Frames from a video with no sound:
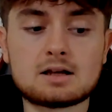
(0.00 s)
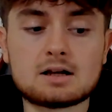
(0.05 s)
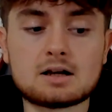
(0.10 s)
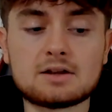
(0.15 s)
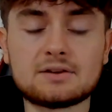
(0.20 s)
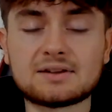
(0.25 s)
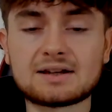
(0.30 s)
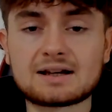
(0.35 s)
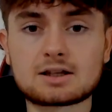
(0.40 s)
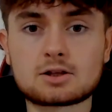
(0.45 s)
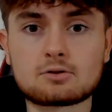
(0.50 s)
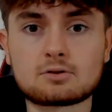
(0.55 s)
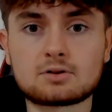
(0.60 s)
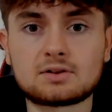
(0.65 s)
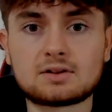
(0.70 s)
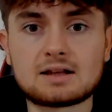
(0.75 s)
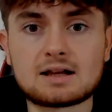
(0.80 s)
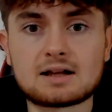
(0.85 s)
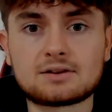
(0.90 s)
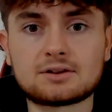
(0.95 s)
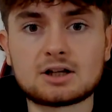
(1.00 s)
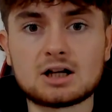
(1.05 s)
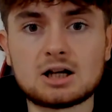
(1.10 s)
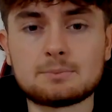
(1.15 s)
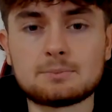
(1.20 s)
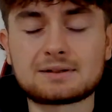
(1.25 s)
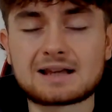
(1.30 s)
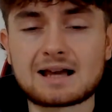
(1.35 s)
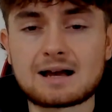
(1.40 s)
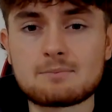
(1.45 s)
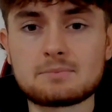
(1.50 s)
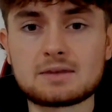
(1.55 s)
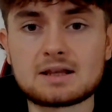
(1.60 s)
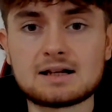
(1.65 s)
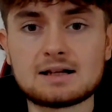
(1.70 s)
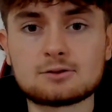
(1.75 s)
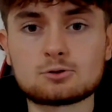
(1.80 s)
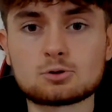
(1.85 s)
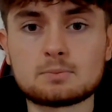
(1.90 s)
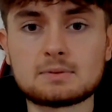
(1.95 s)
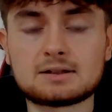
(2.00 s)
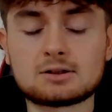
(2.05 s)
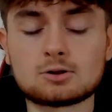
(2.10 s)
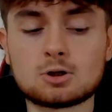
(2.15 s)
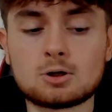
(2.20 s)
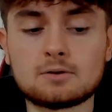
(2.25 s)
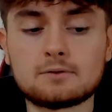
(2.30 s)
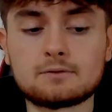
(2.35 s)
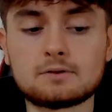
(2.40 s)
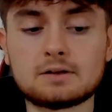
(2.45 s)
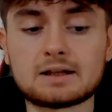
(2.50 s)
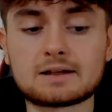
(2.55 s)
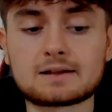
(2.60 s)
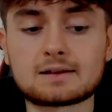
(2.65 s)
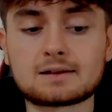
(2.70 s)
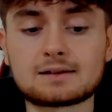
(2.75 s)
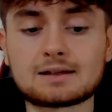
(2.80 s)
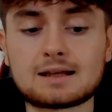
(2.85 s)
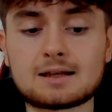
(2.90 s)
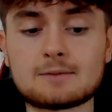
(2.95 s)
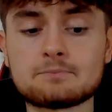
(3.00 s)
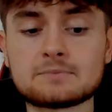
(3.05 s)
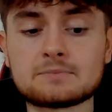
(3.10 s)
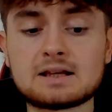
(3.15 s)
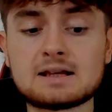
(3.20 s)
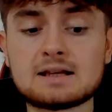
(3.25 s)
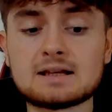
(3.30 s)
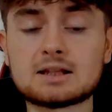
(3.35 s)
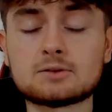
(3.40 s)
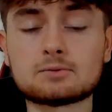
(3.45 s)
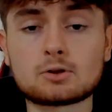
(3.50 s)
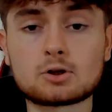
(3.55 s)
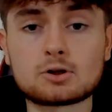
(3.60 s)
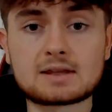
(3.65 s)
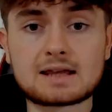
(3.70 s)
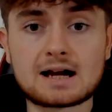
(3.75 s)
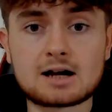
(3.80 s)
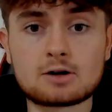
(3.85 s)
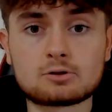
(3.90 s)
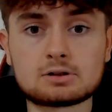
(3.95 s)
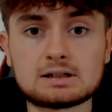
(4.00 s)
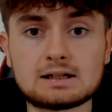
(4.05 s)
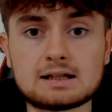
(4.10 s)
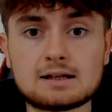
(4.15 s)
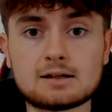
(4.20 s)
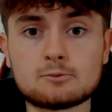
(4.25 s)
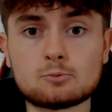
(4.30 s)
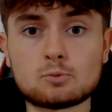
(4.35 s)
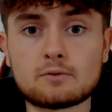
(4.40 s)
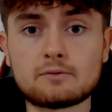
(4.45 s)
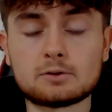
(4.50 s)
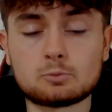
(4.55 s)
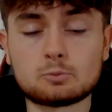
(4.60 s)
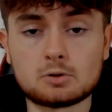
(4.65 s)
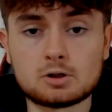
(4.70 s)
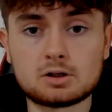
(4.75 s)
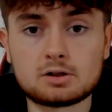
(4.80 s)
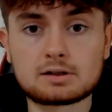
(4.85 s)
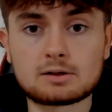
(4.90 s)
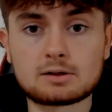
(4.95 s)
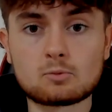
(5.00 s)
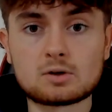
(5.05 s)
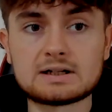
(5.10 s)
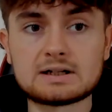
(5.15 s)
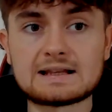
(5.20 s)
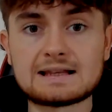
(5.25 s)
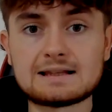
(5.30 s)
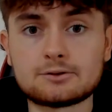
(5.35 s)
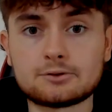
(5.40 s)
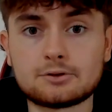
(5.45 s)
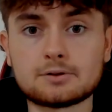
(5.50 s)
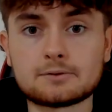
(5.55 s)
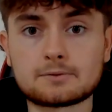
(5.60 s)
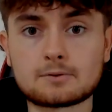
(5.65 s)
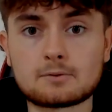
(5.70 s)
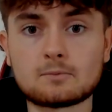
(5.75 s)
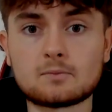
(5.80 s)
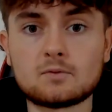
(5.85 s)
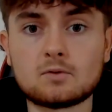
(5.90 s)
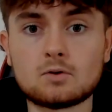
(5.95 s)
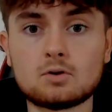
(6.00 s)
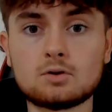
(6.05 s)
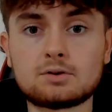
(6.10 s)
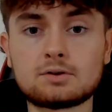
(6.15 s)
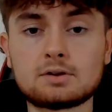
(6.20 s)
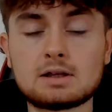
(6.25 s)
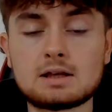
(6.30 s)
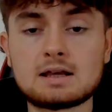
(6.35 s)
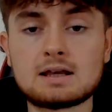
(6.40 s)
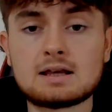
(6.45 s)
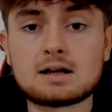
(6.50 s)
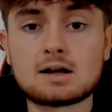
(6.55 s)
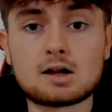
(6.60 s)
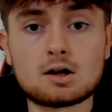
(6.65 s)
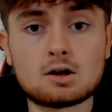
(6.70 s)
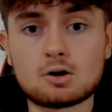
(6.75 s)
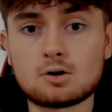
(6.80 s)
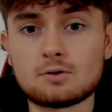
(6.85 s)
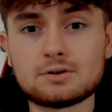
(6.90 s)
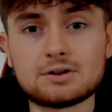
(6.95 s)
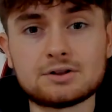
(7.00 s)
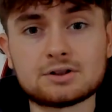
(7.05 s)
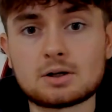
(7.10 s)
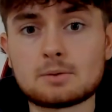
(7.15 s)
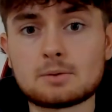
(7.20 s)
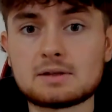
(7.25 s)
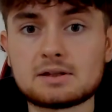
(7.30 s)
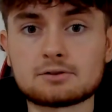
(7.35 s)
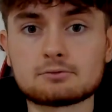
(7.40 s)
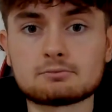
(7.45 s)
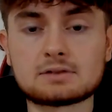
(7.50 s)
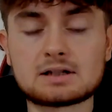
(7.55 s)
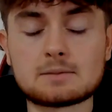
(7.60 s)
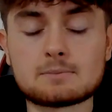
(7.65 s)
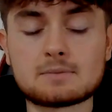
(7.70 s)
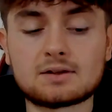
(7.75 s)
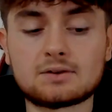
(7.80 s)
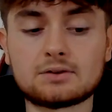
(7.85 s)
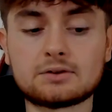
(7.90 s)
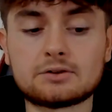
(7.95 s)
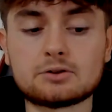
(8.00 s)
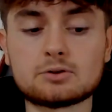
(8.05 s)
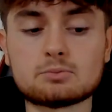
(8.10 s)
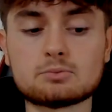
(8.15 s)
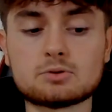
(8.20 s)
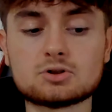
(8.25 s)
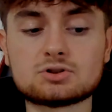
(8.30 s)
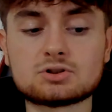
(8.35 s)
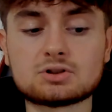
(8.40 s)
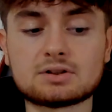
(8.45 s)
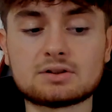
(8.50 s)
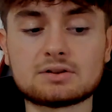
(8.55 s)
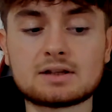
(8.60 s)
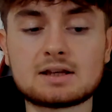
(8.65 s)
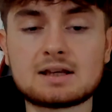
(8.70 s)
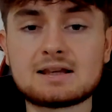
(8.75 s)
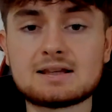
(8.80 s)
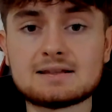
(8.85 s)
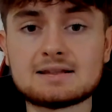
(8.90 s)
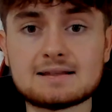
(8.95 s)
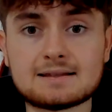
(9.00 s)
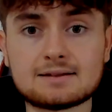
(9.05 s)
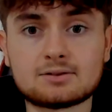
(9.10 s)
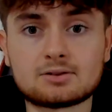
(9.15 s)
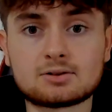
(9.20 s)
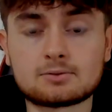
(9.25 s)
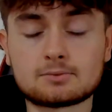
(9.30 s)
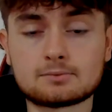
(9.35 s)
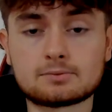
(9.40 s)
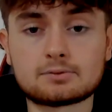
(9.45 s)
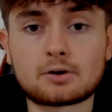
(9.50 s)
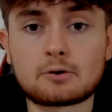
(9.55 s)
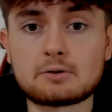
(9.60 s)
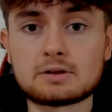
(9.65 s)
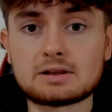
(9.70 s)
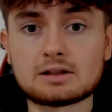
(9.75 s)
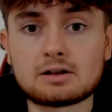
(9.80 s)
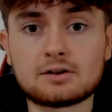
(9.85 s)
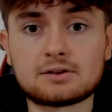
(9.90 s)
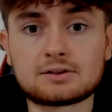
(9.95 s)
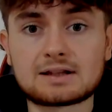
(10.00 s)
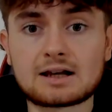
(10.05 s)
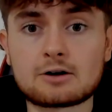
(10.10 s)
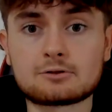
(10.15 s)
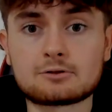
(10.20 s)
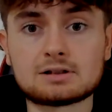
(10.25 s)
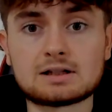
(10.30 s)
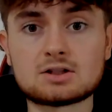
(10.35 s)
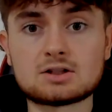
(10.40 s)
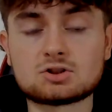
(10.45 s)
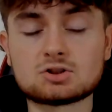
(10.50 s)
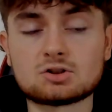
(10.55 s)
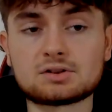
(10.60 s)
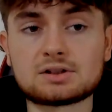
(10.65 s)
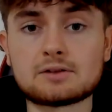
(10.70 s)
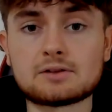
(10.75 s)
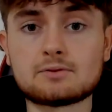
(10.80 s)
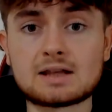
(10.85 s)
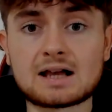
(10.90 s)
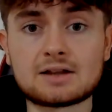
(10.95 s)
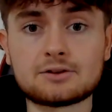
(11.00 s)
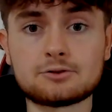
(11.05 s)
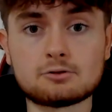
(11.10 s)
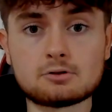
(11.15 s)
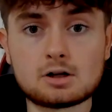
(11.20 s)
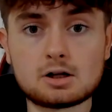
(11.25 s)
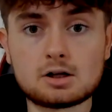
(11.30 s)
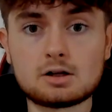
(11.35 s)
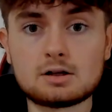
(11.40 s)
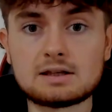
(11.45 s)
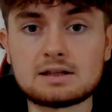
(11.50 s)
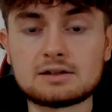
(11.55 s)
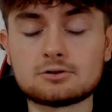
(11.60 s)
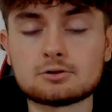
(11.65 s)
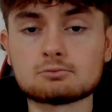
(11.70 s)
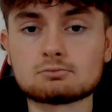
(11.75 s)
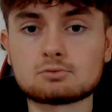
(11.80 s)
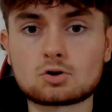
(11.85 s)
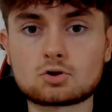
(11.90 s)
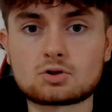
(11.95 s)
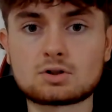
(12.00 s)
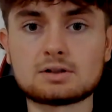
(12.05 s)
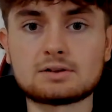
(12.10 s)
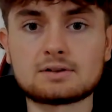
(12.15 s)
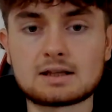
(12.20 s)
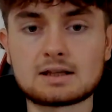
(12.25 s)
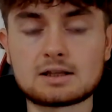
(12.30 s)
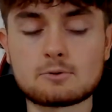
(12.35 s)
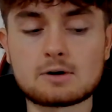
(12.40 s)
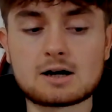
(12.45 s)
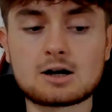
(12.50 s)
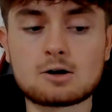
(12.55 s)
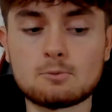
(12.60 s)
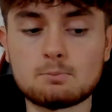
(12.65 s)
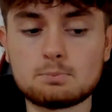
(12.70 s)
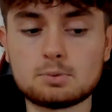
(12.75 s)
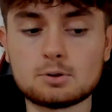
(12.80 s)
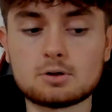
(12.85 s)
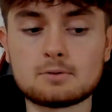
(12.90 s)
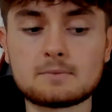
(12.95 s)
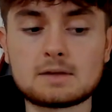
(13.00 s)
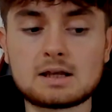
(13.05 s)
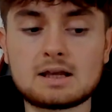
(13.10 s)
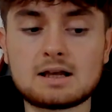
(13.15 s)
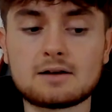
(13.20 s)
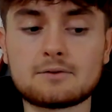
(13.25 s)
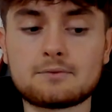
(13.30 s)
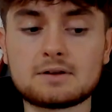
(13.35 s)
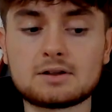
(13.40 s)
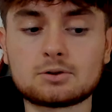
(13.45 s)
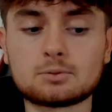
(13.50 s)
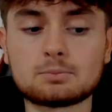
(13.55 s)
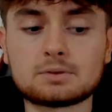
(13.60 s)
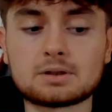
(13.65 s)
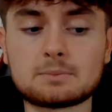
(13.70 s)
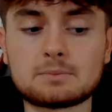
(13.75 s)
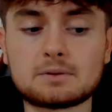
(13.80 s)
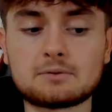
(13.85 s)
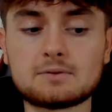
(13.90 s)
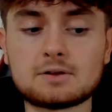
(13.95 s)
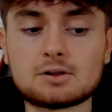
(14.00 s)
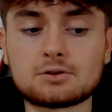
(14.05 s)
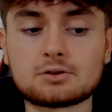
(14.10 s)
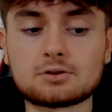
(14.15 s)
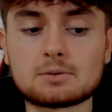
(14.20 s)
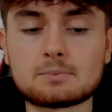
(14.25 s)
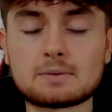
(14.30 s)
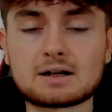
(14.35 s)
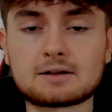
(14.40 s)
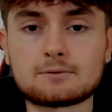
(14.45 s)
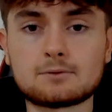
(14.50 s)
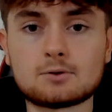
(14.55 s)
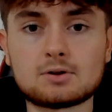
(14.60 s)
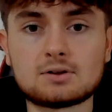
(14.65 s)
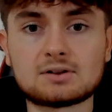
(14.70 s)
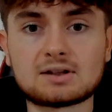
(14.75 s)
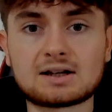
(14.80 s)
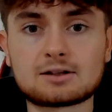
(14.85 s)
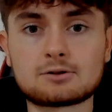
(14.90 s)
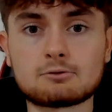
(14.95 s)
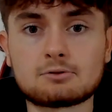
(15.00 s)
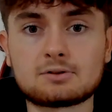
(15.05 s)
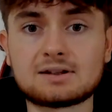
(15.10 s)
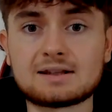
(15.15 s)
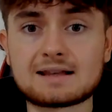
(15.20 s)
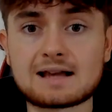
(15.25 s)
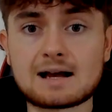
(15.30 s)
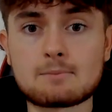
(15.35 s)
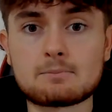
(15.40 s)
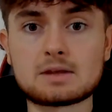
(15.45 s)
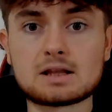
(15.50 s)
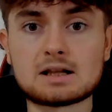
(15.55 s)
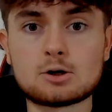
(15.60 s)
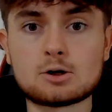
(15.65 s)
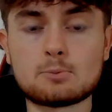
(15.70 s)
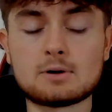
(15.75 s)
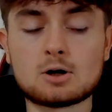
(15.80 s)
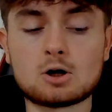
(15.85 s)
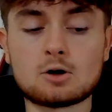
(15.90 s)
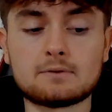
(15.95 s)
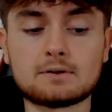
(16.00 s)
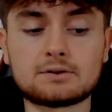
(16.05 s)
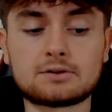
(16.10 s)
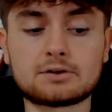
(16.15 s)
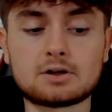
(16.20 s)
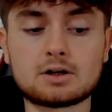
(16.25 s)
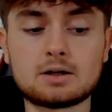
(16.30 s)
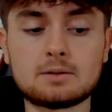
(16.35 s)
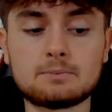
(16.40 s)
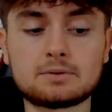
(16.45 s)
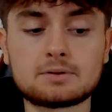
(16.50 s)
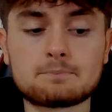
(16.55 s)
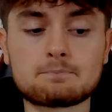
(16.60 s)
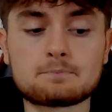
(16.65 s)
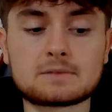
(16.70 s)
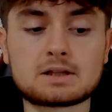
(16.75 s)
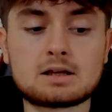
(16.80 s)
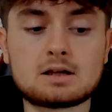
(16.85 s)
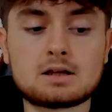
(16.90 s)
His accuracy at times can be a little bit off. Like I say, he's very calculated with his work, and when he's on the front foot, a lot of the time he isn't really missing too much, and he is throwing nice calculated shots. And if he has you hurt, he's not rushing to get you out. But I think sometimes if he is on the back foot, his accuracy can be a little bit off at times.